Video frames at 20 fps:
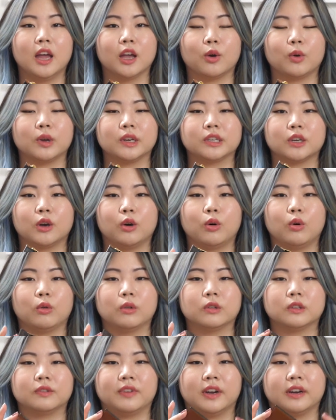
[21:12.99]
going to
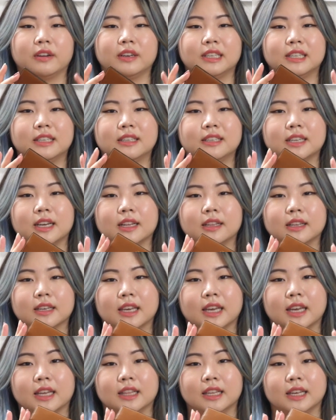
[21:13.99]
hold very
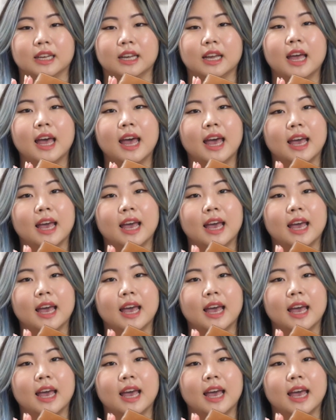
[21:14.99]
delicately.